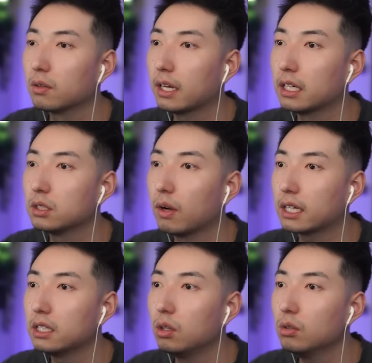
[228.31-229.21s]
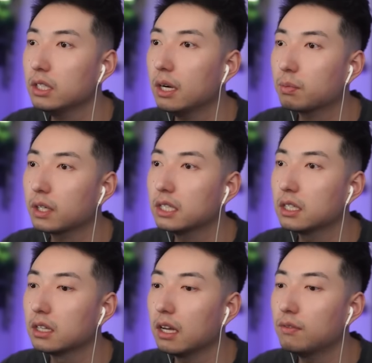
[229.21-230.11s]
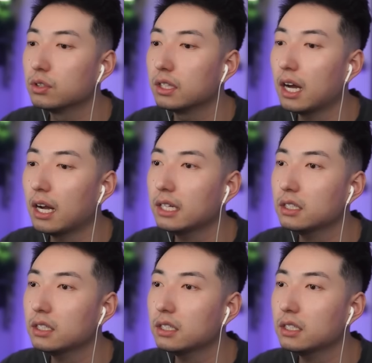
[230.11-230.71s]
Okay, so I can only upgrade to level 9.